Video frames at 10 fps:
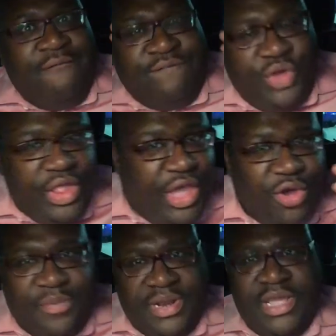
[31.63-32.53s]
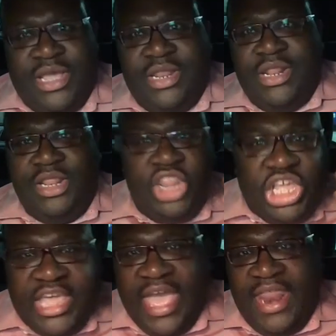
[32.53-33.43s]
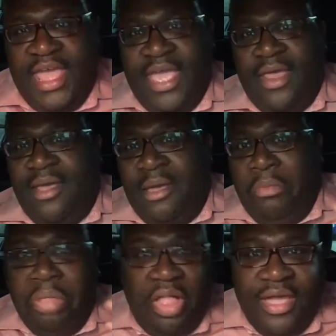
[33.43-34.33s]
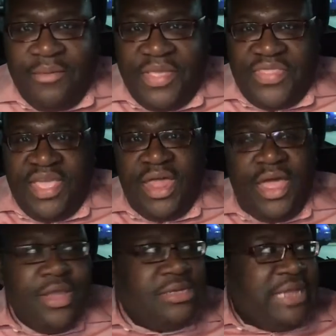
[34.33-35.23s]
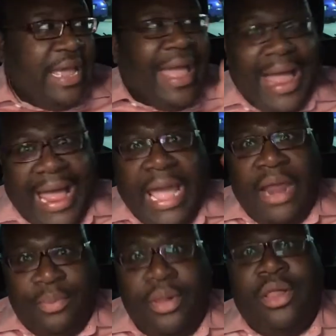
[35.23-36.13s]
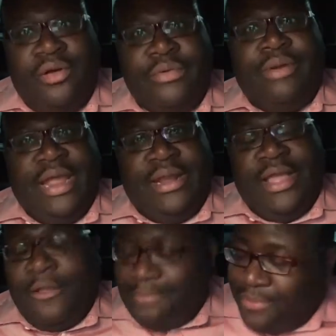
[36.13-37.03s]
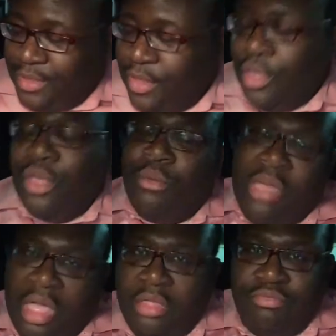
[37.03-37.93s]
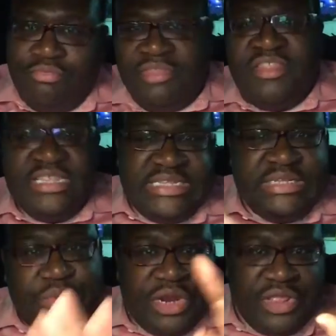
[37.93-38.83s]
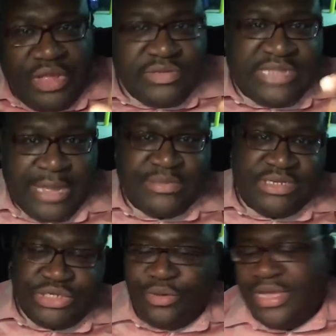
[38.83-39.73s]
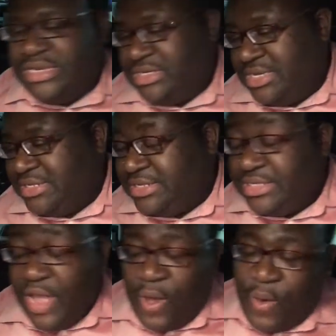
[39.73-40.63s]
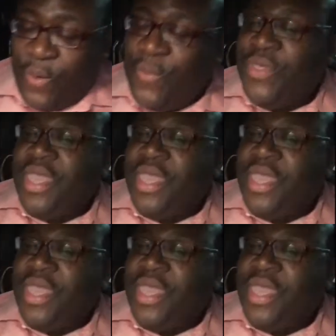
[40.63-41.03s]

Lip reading: fully open it, look at it, play with it, like you're like, I gotta pull over right now. Well, this is one of those type situations. So